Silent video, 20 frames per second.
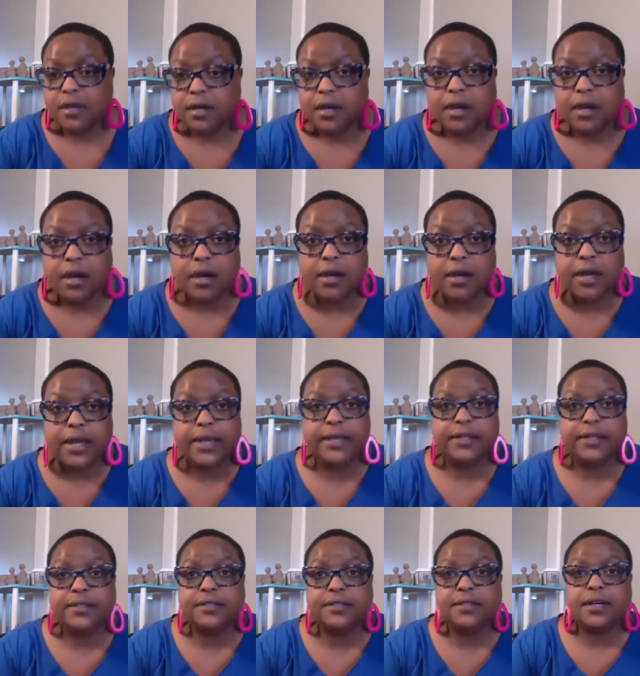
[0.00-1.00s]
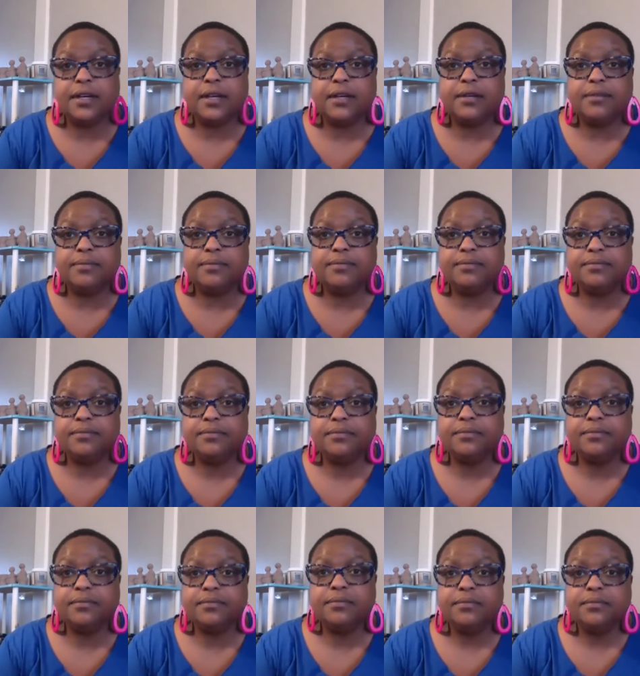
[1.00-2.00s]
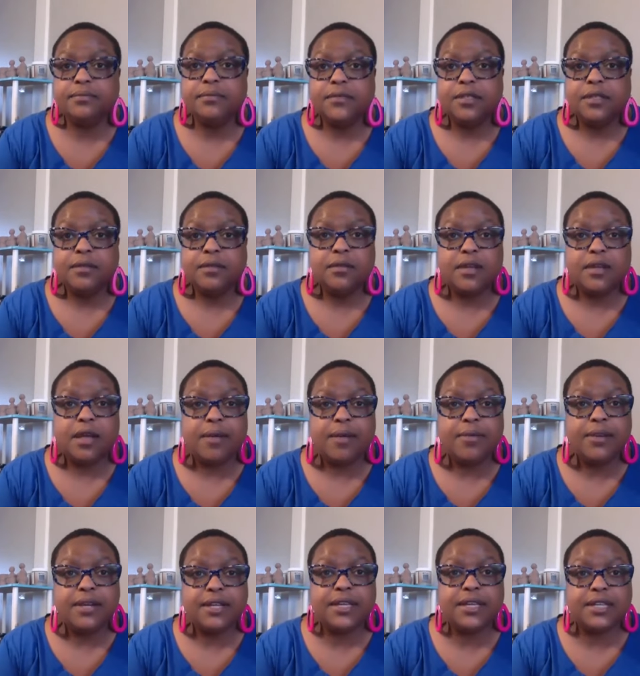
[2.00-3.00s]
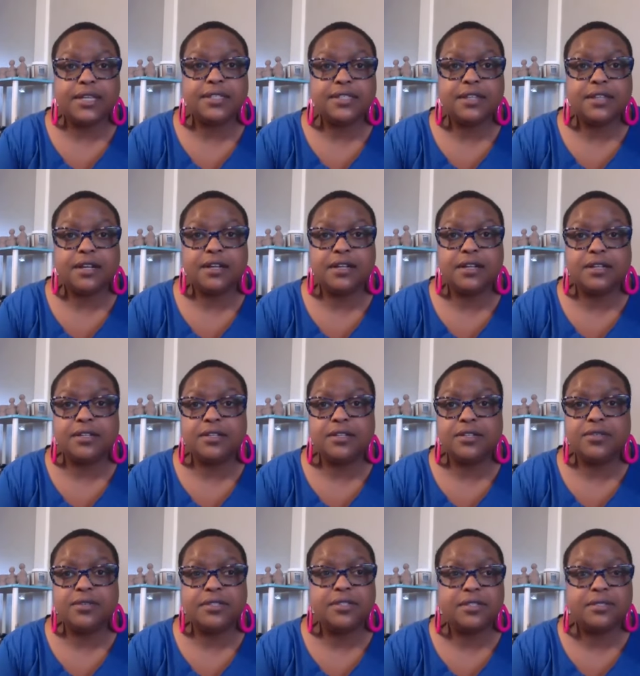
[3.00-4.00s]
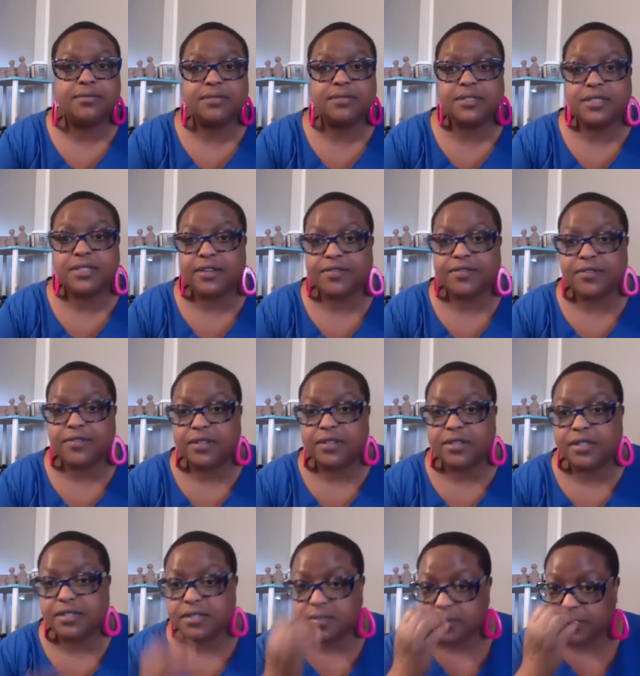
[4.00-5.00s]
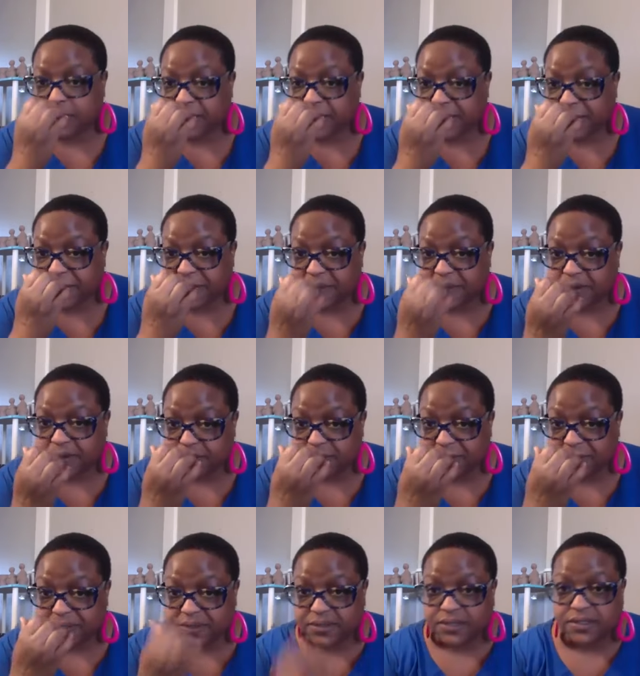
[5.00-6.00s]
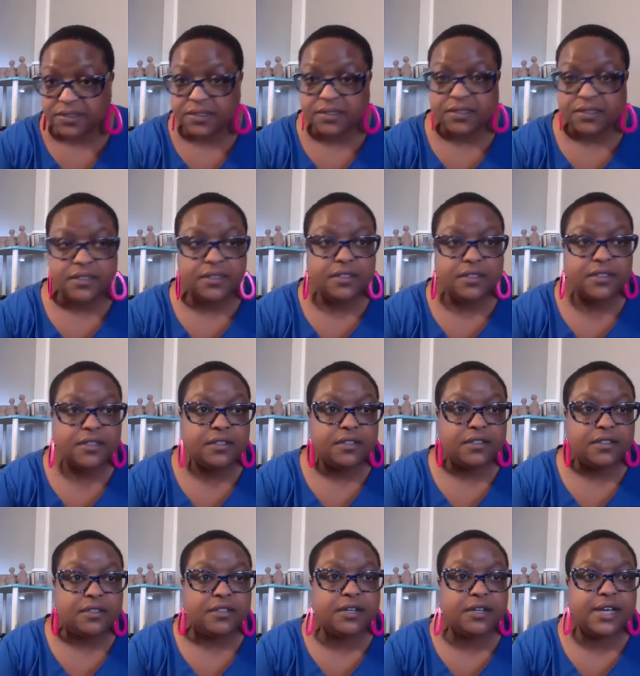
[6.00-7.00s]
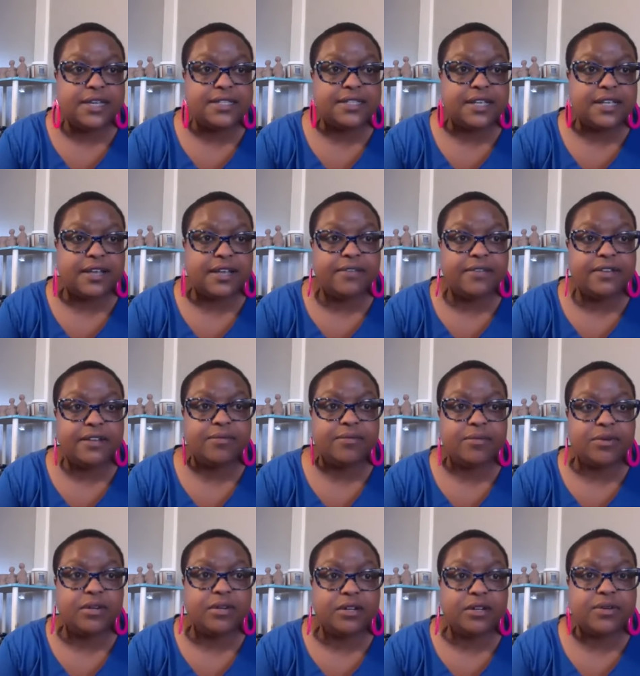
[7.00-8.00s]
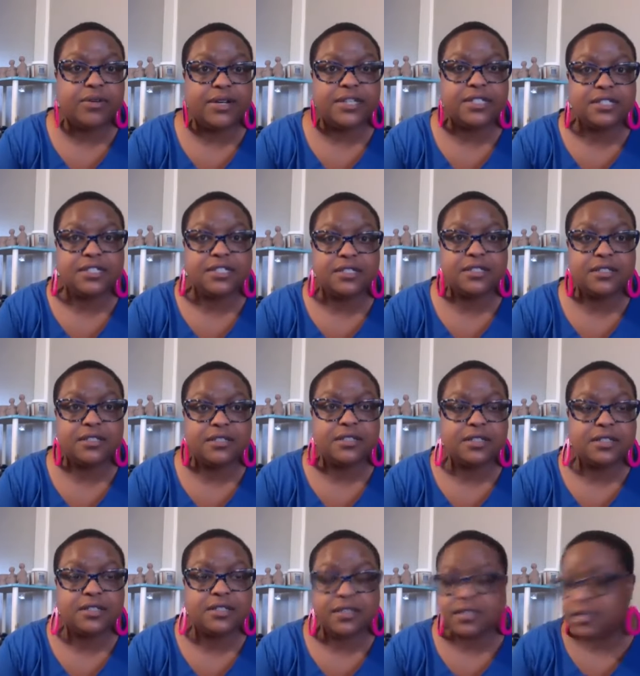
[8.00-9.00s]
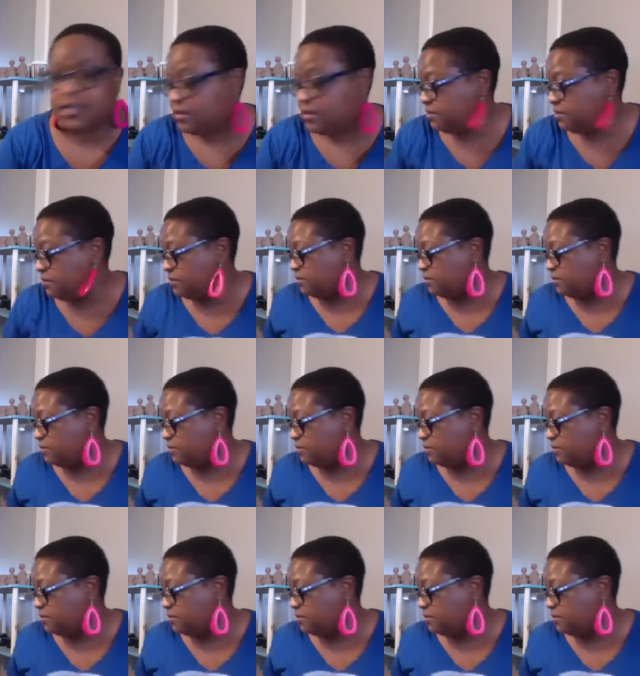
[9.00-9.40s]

All right. Um, I'm going to get started doing some stuff on this wheel. Do you guys have any more questions or anything?